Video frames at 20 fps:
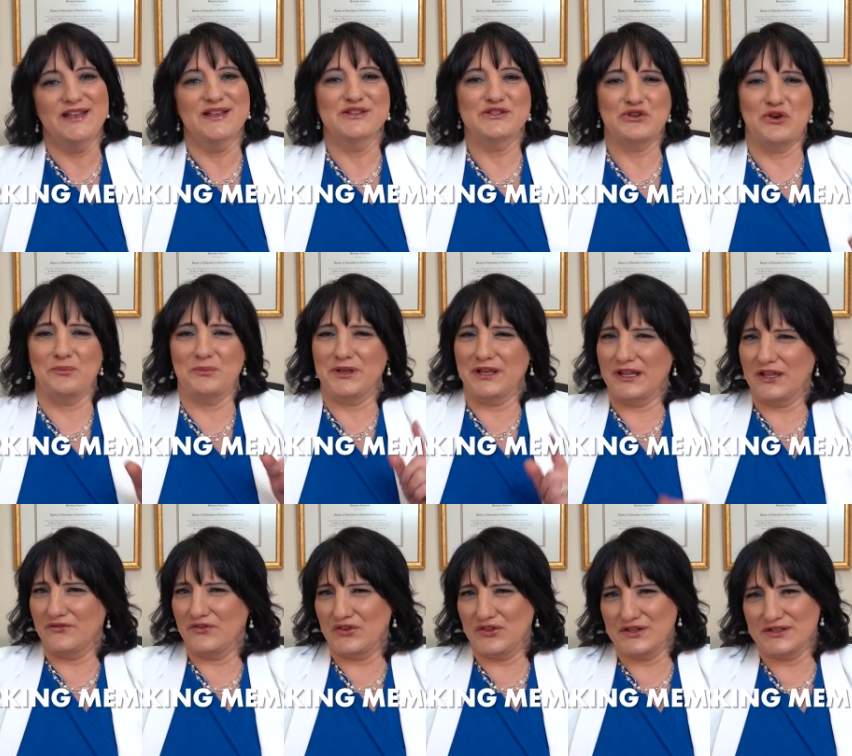So I'm gonna
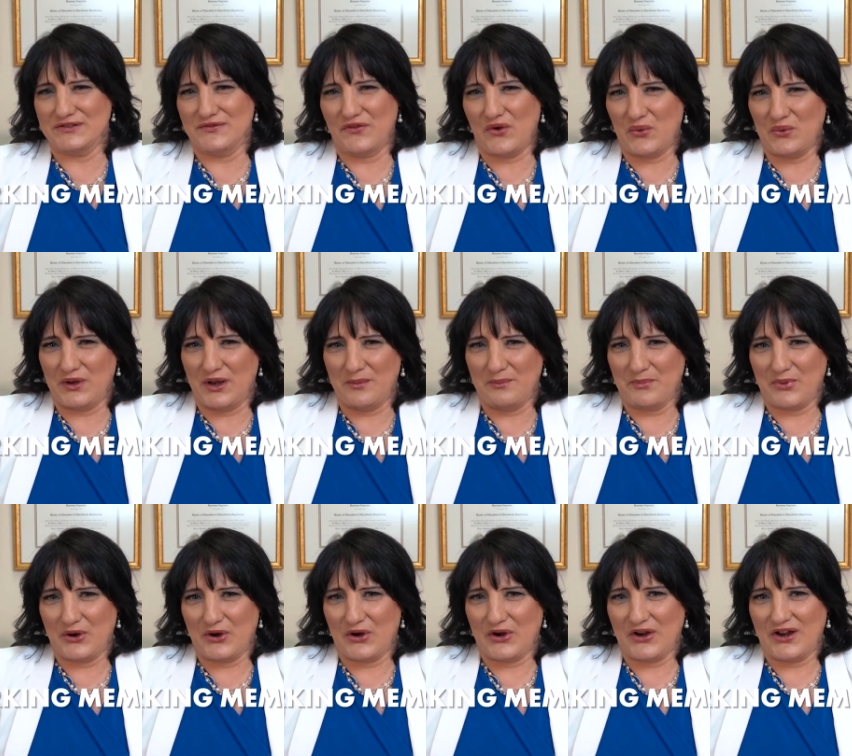give you this phone
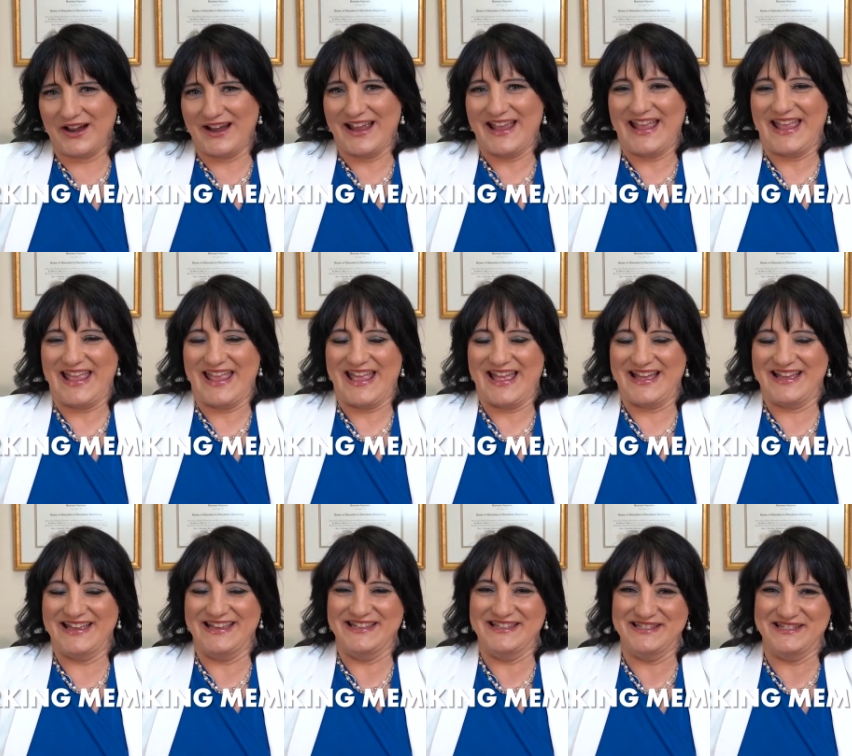number
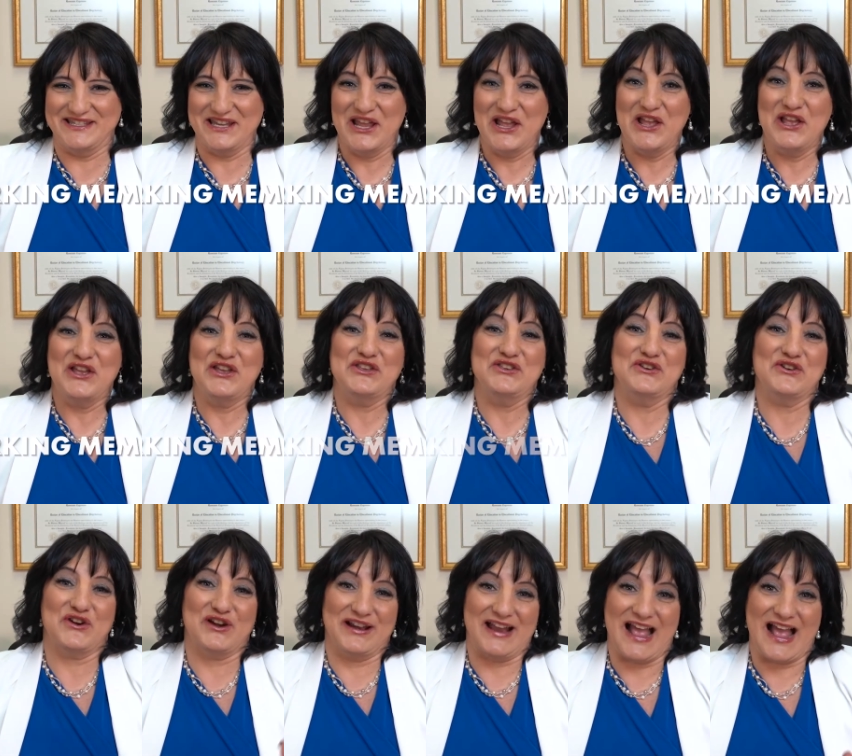and
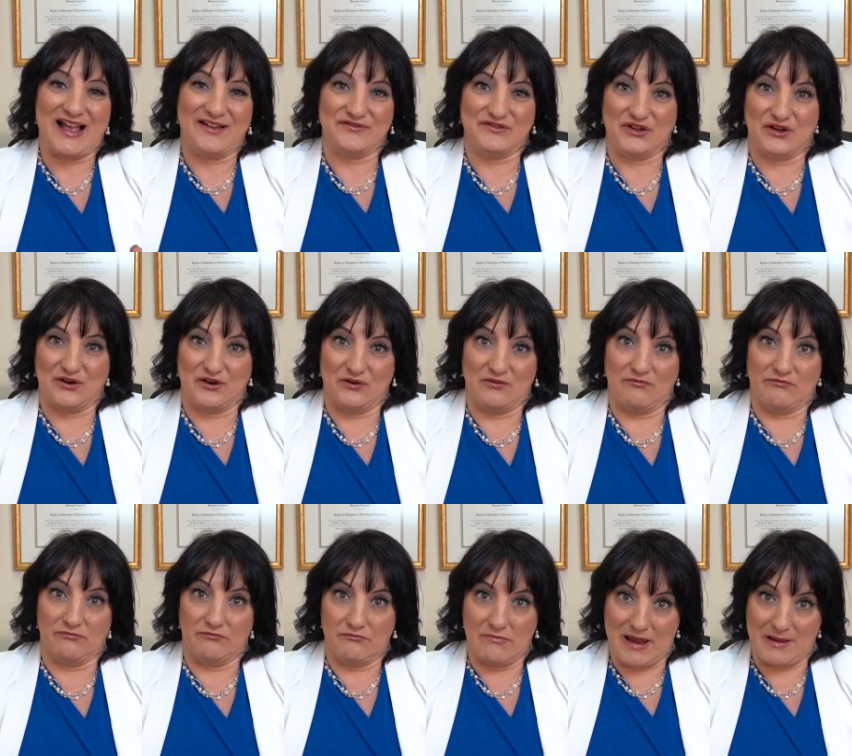you're gonna have to
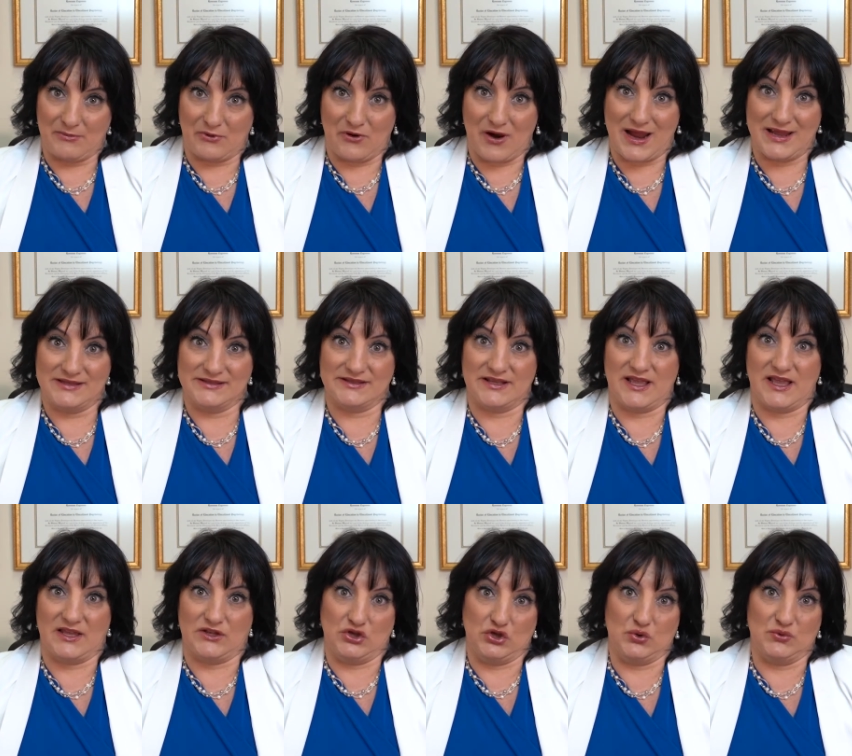memorize it
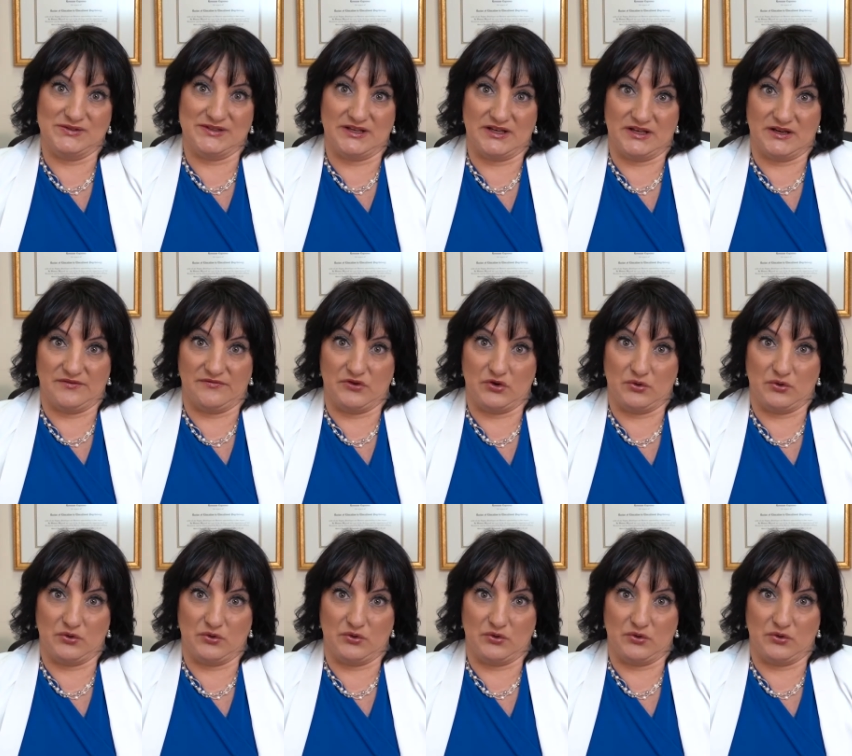and use it in a few